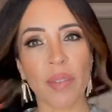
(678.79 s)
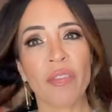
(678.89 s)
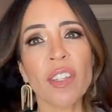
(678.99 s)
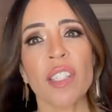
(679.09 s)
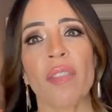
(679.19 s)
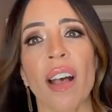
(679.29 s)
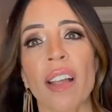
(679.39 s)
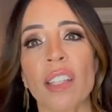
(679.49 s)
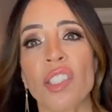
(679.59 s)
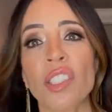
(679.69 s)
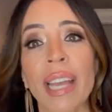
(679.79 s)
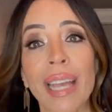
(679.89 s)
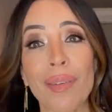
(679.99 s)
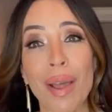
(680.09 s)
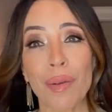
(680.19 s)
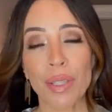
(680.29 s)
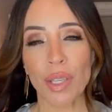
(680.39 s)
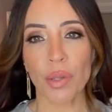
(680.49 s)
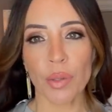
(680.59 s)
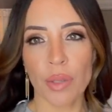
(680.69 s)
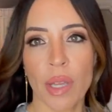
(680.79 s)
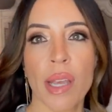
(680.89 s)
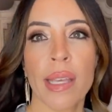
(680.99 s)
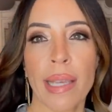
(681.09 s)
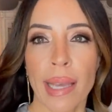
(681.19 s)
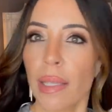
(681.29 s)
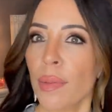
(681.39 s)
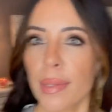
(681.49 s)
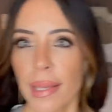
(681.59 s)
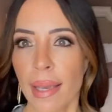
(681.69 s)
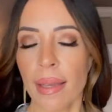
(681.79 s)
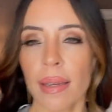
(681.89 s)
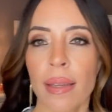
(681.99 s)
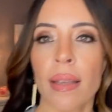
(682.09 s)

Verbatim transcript: First of all, check out how cute, can you see it?